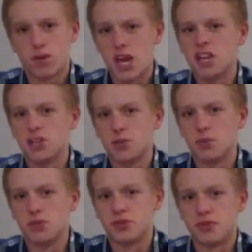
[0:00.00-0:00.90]

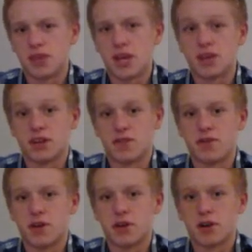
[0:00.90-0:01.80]
issues in the
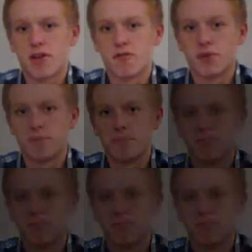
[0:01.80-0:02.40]
Confederate government.